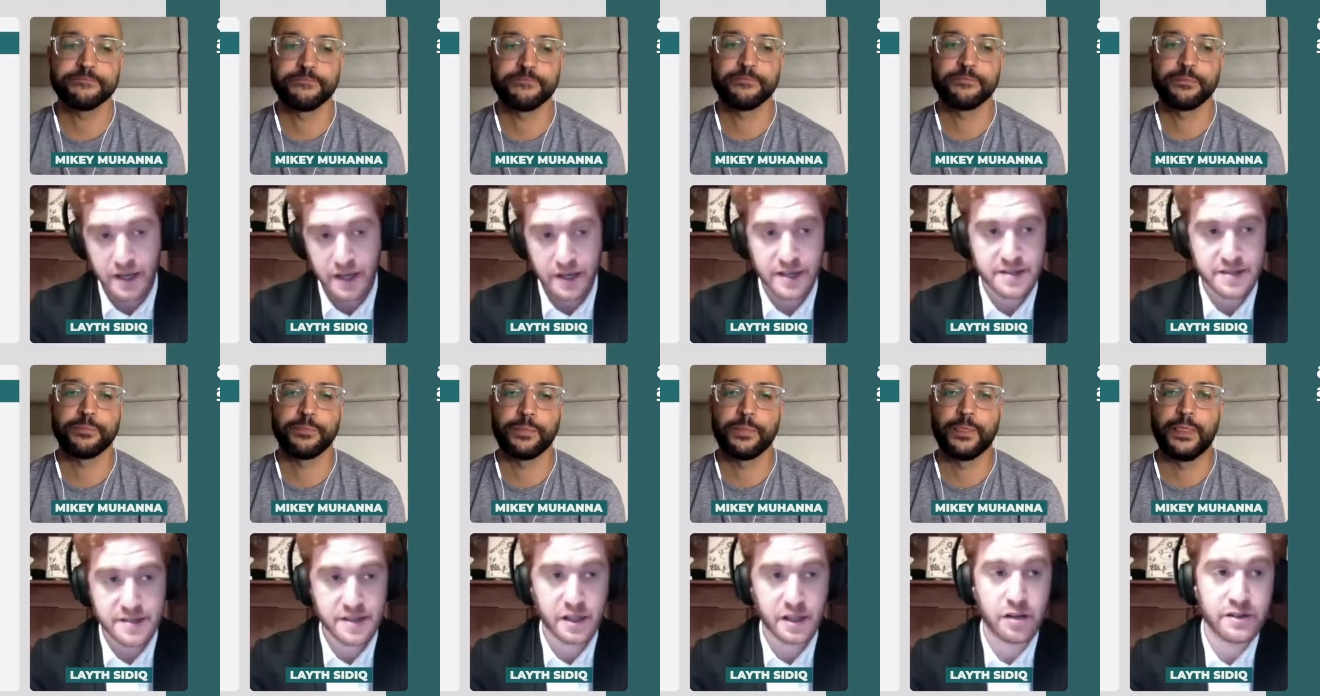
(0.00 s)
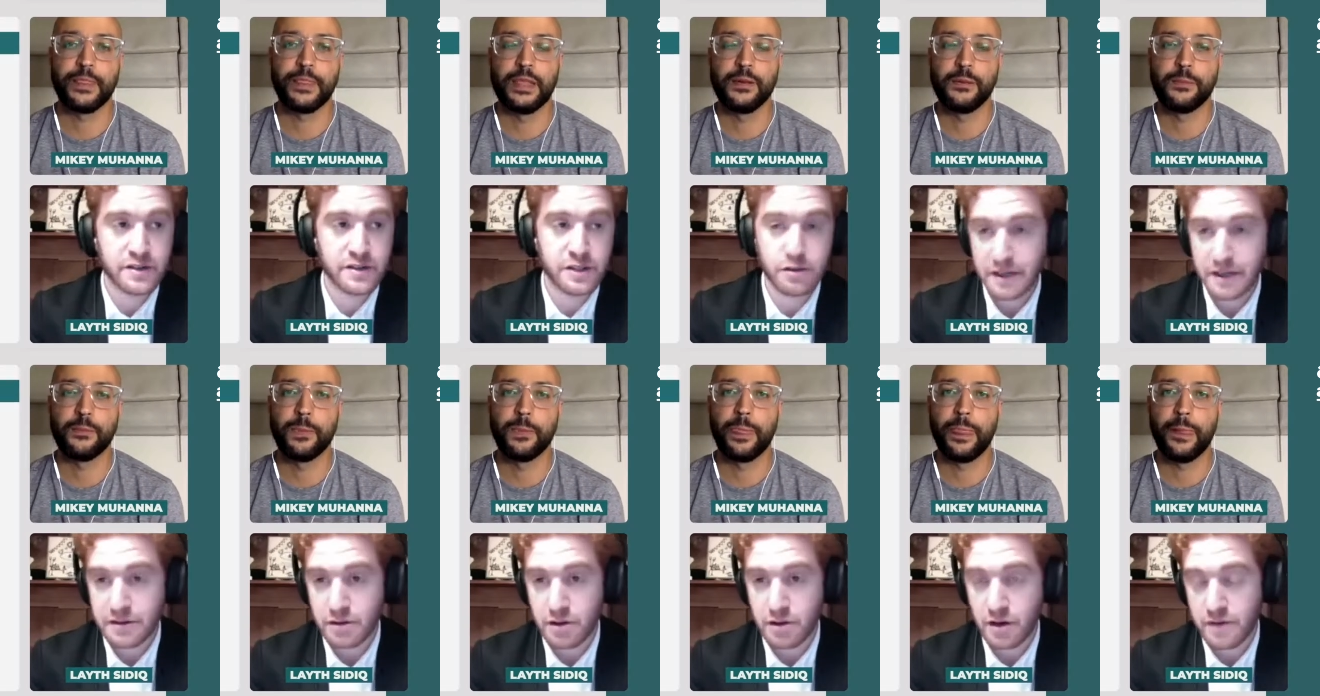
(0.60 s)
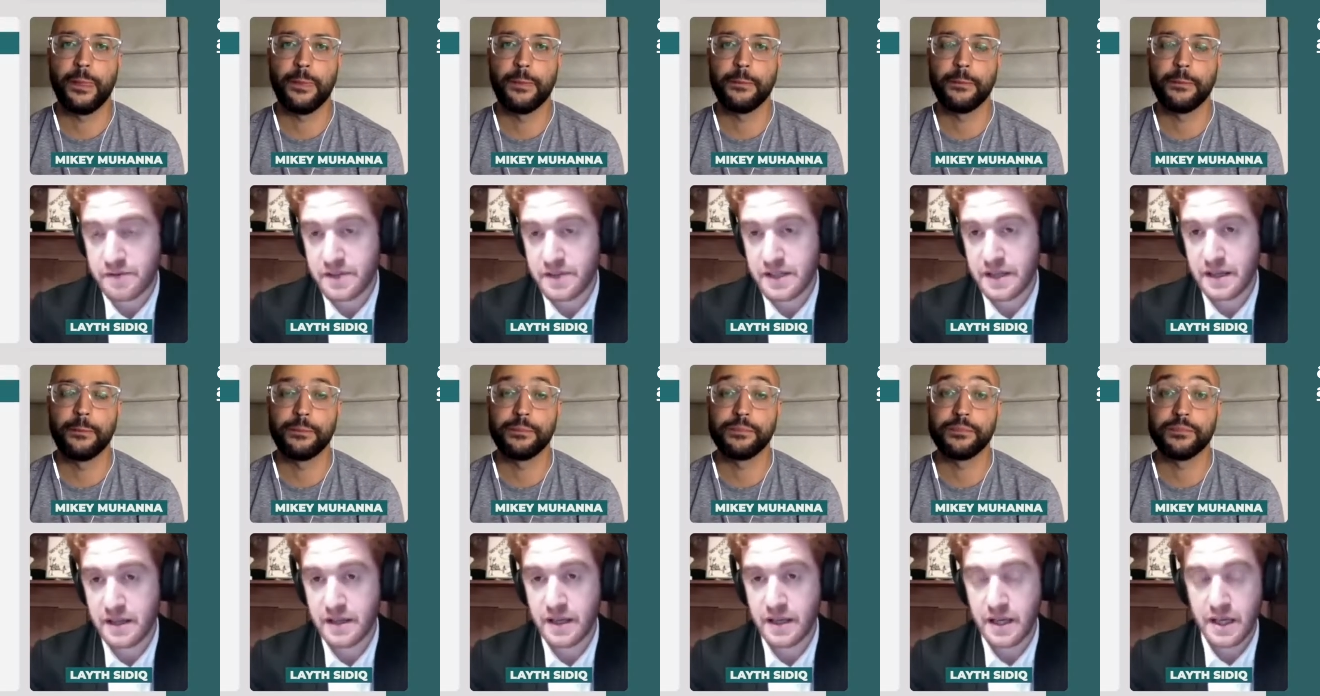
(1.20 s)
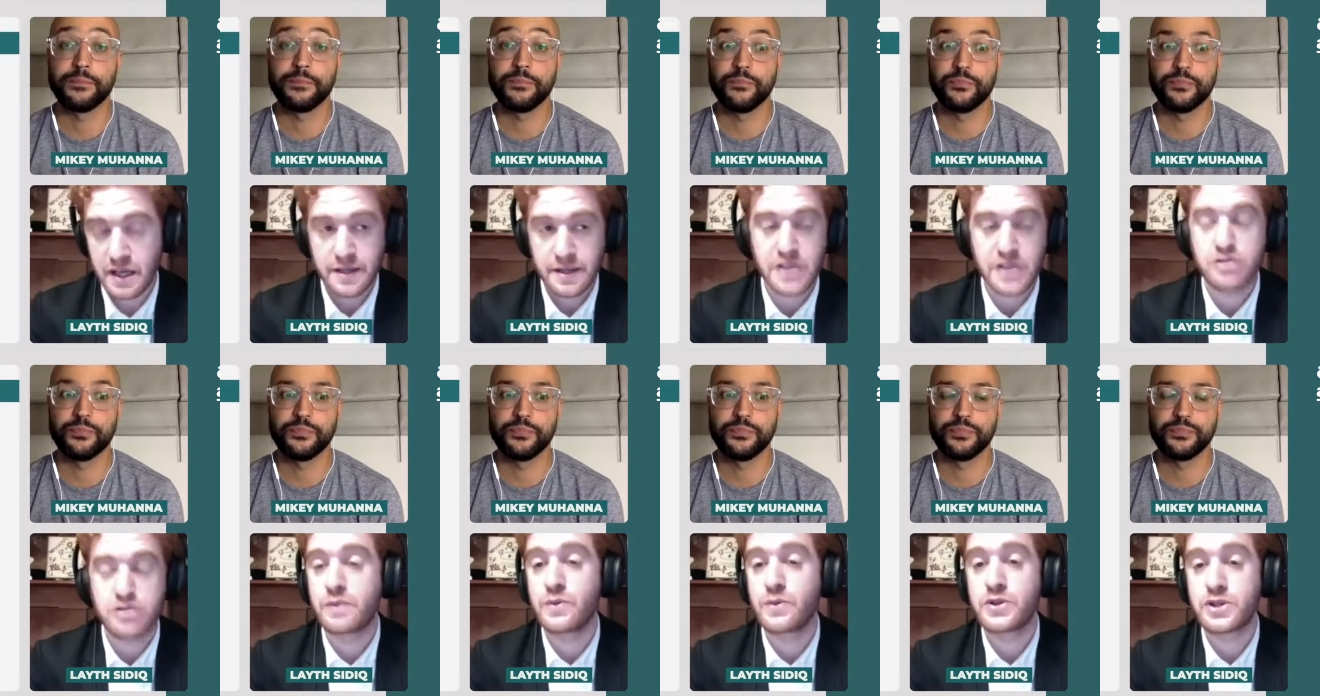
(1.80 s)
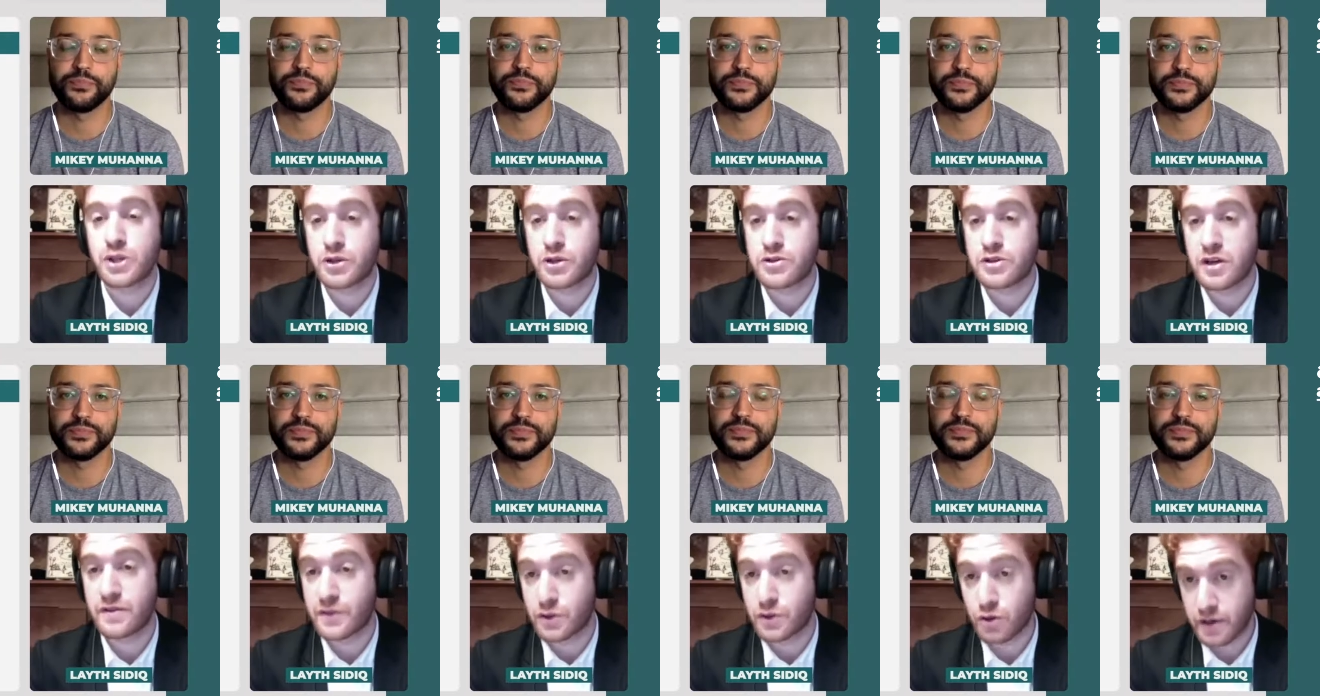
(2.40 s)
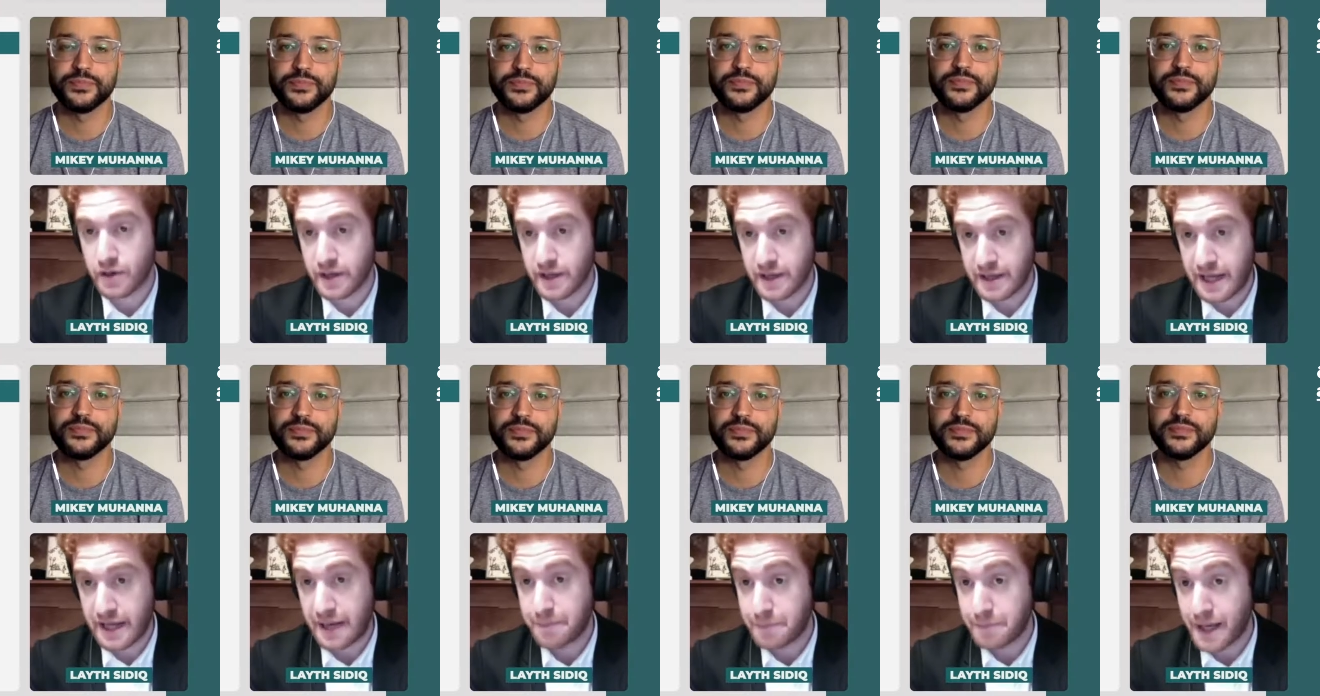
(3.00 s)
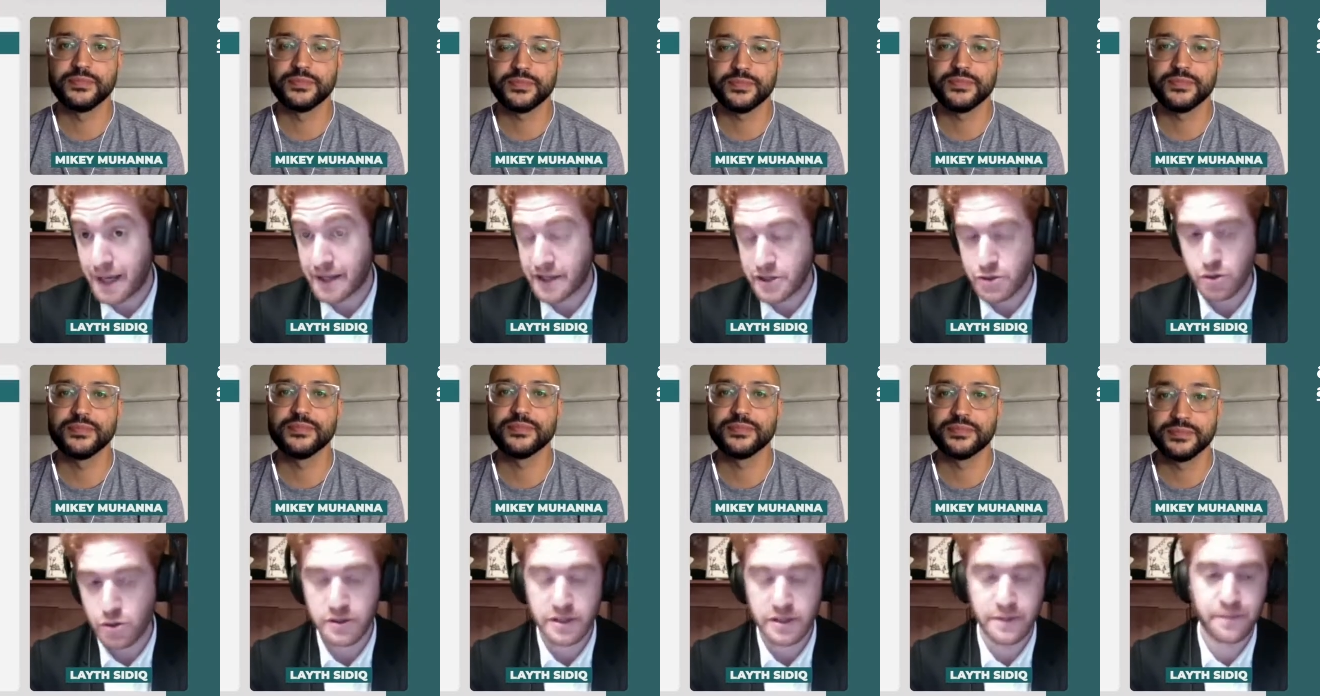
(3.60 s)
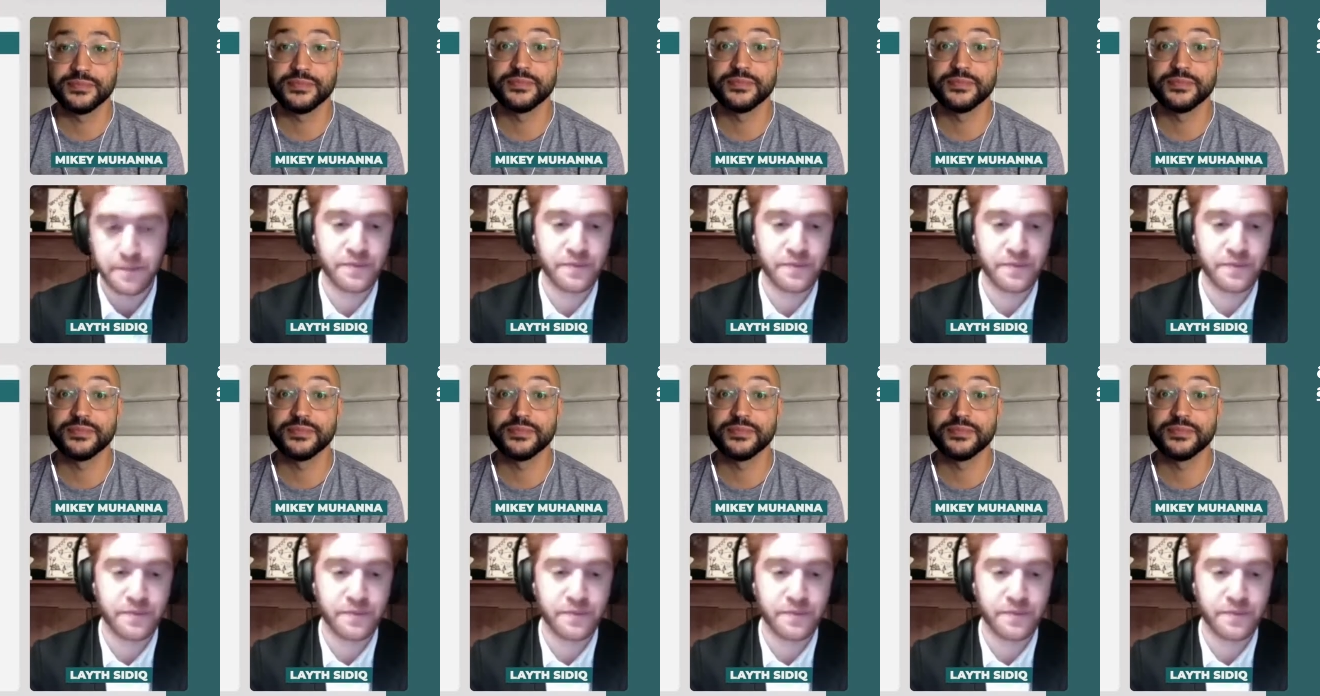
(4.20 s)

Speaker 1: He's the current director of the National Music Conservatory in Amman, in Jordan.